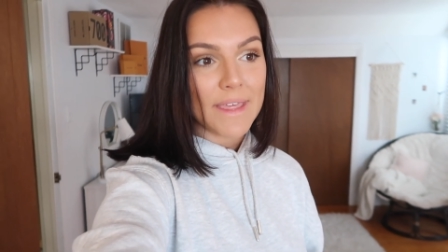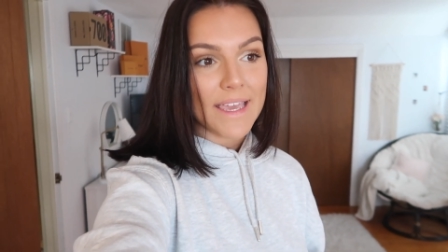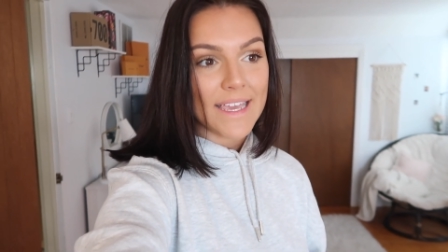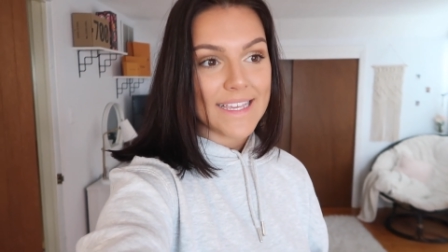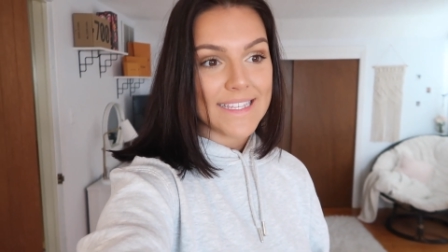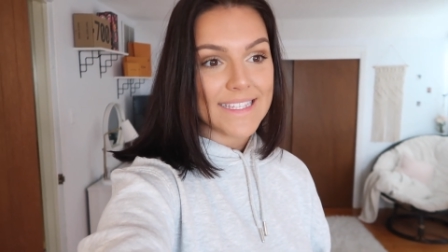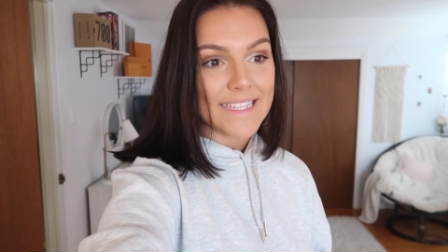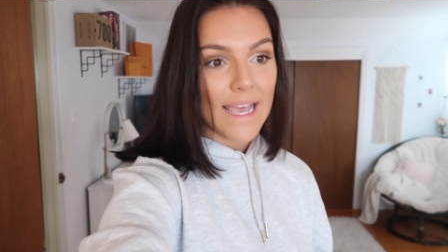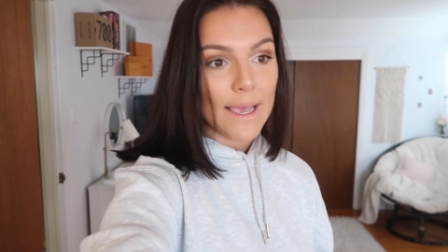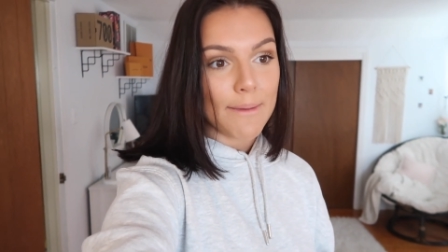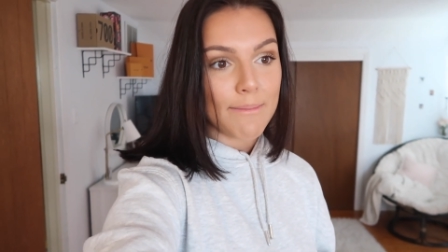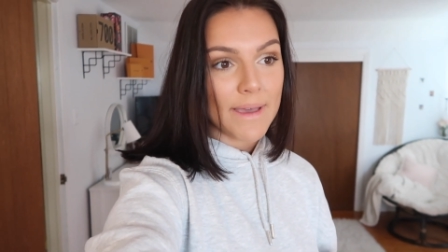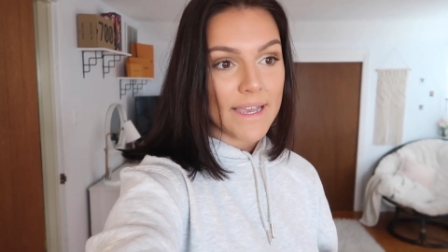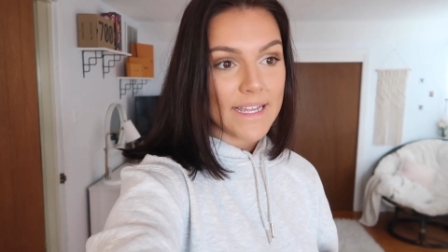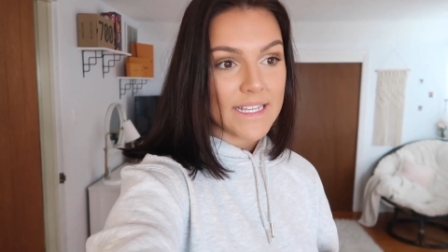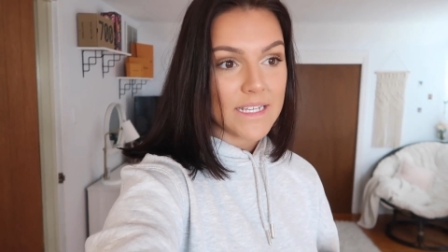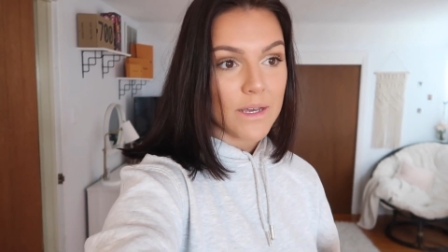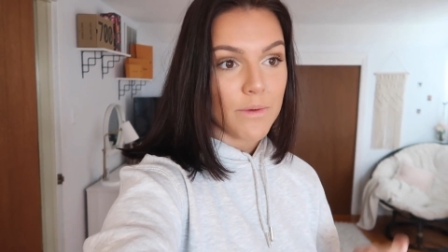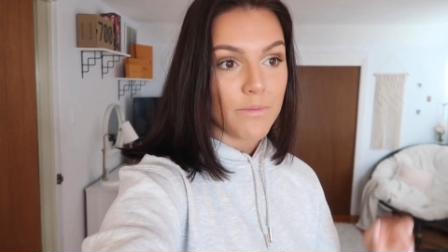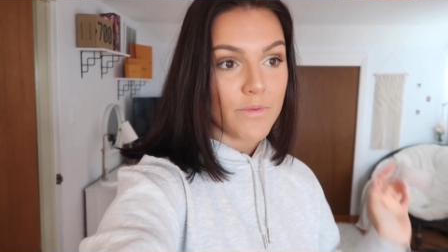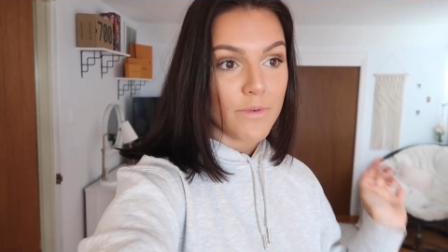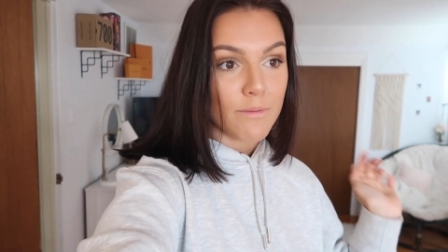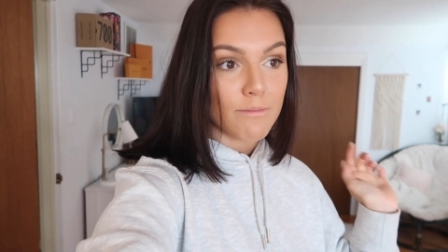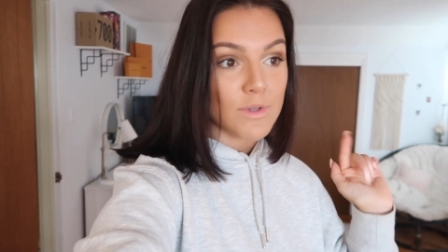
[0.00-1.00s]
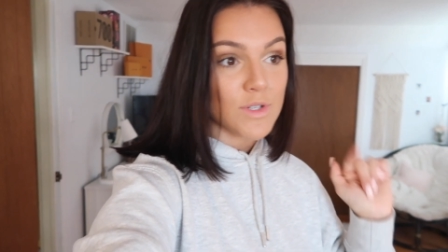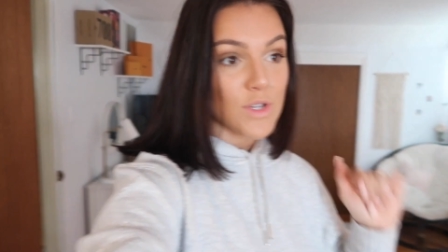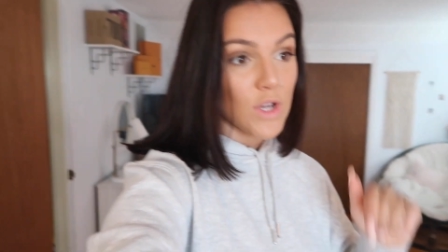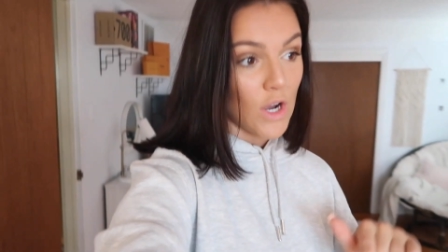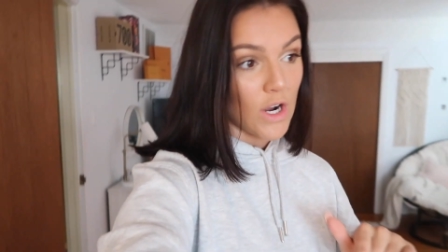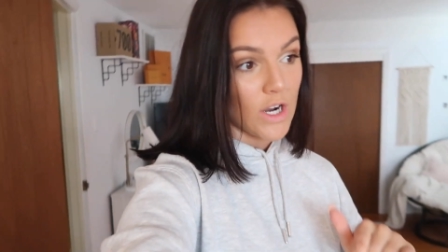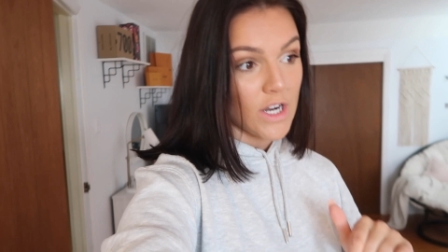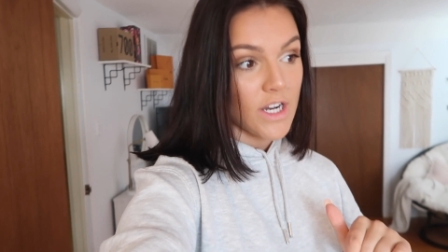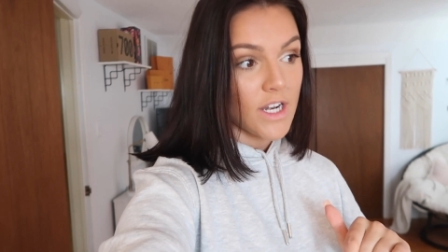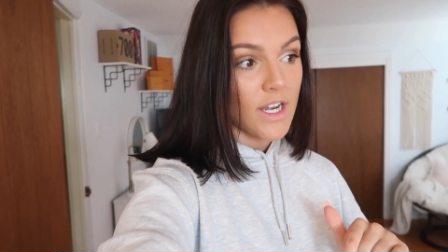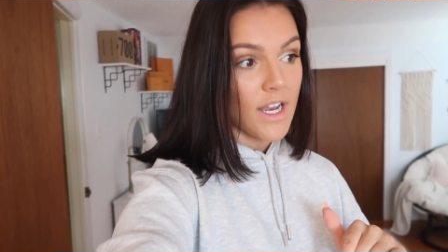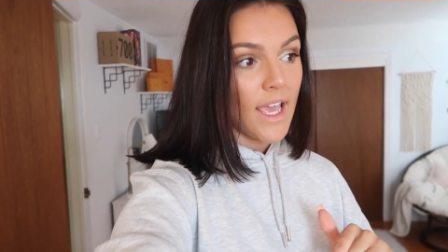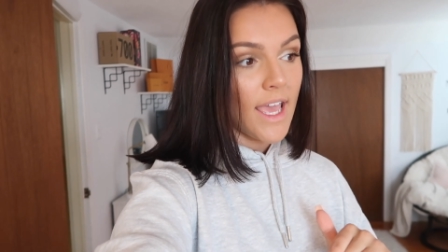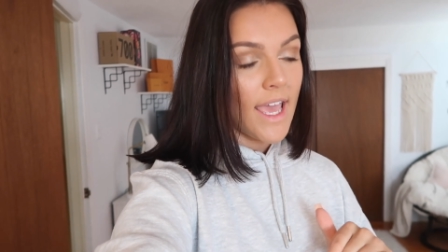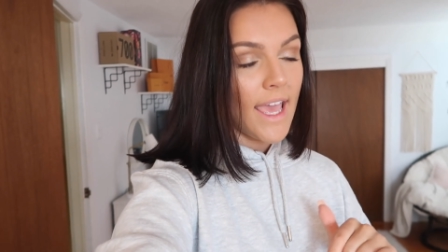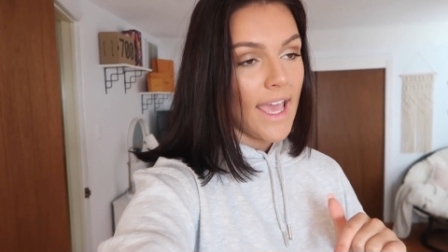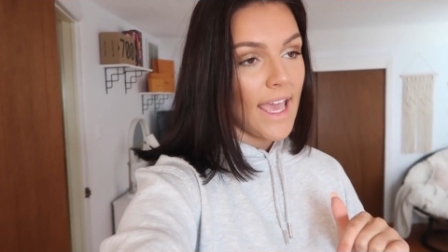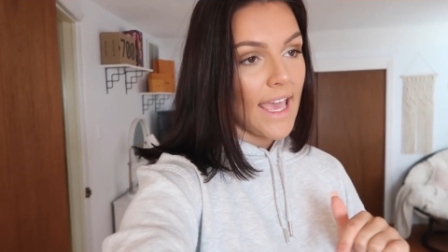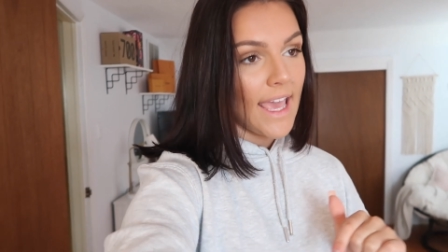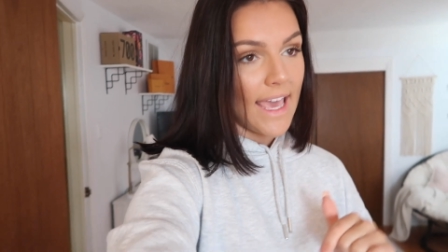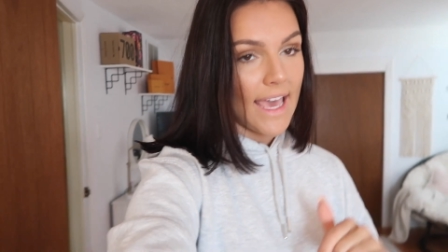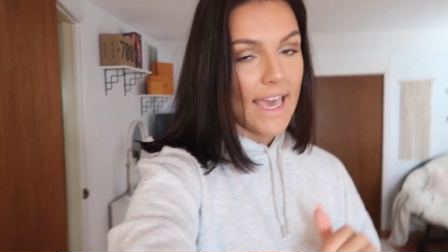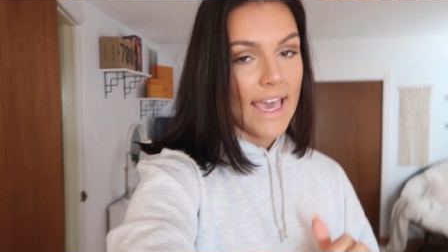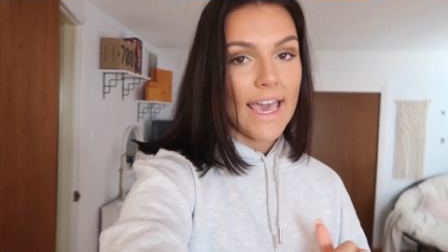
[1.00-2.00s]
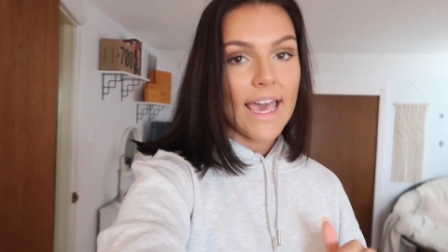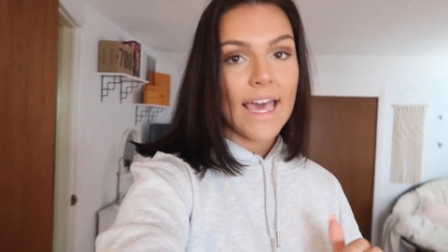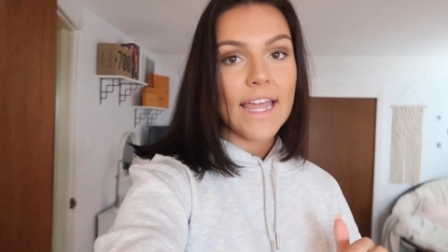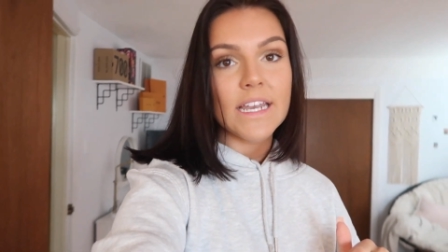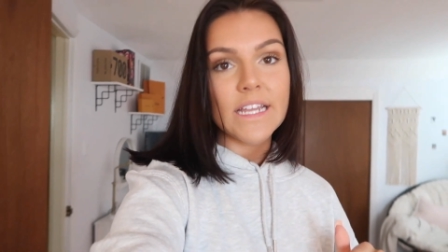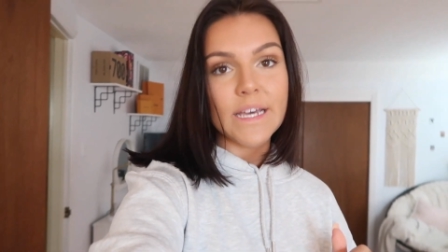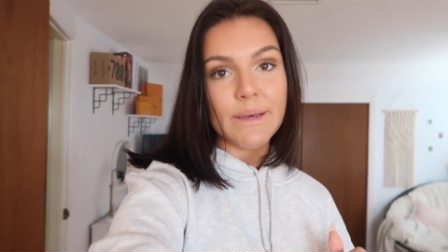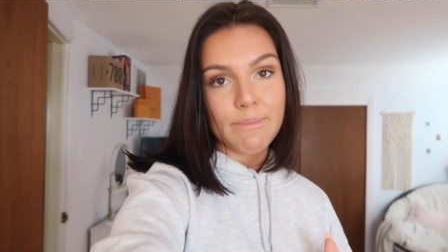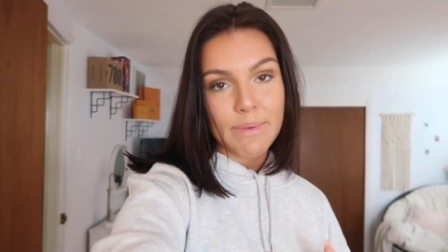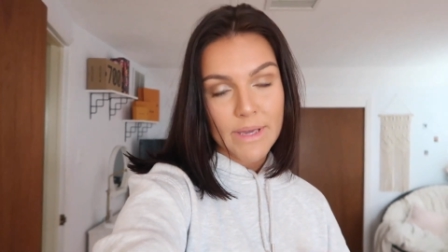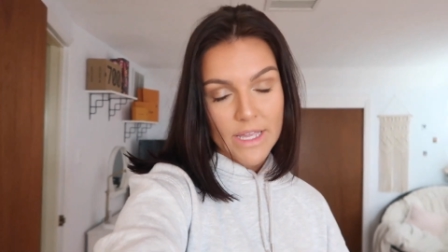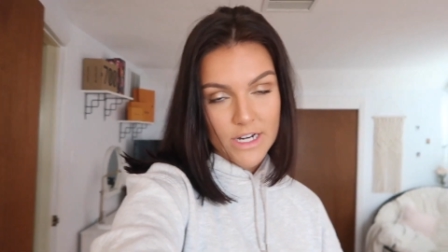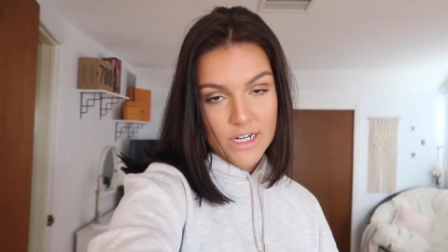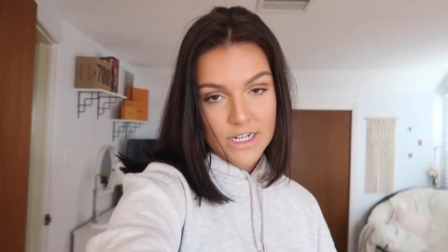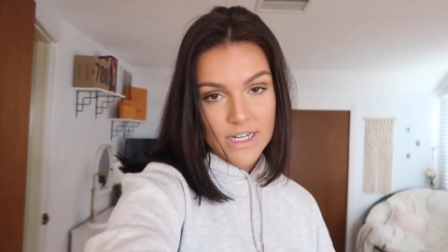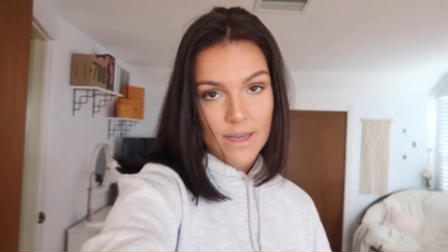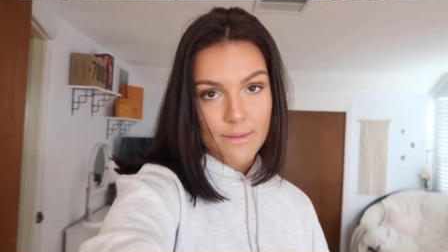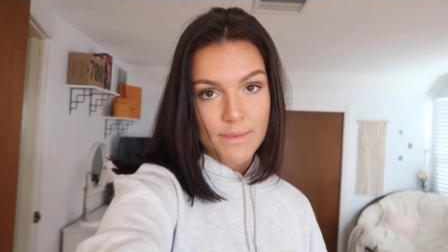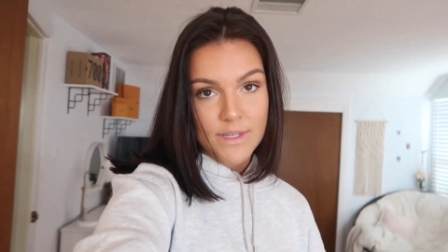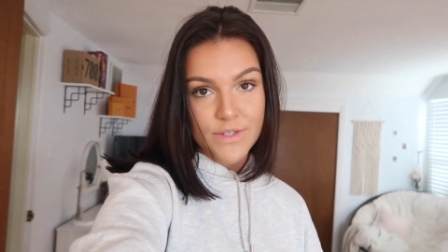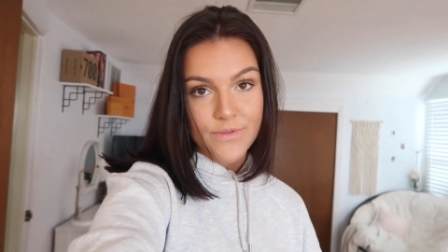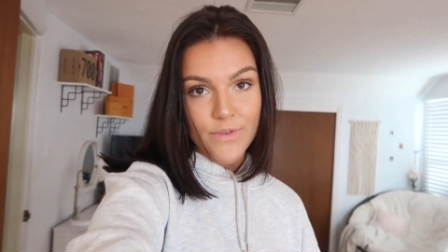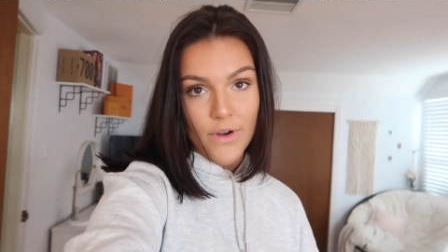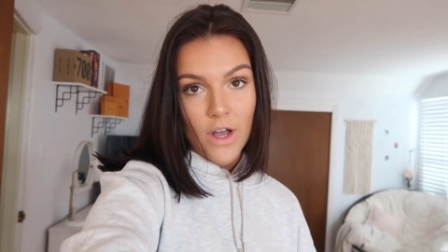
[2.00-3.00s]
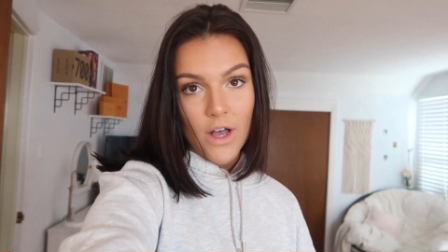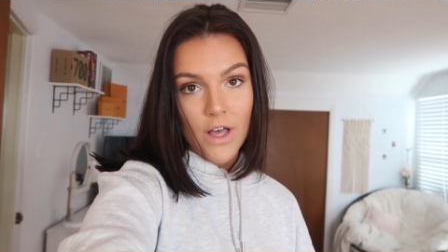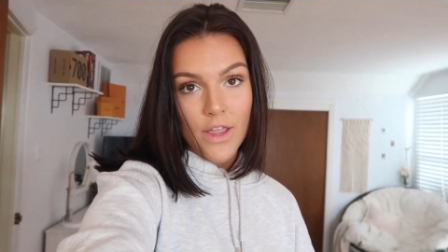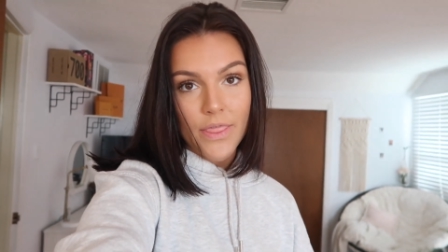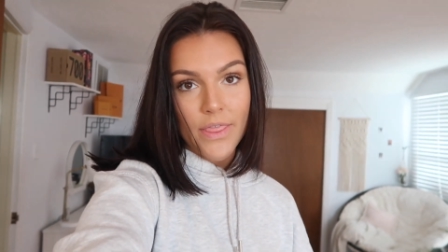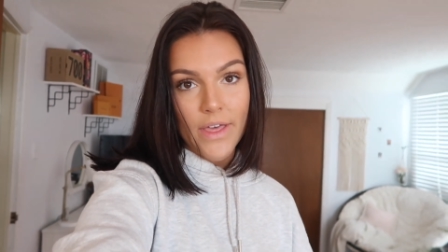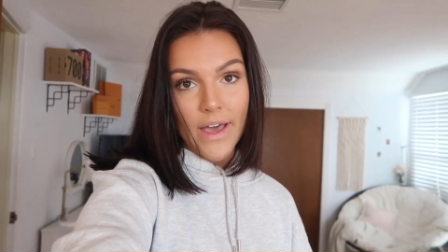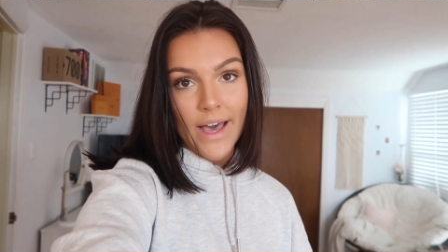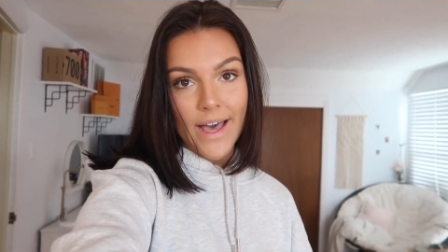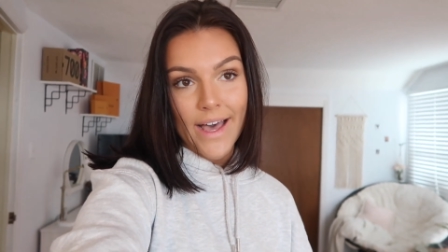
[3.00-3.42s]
things I picked up from Tarte and Peter Thomas Roth.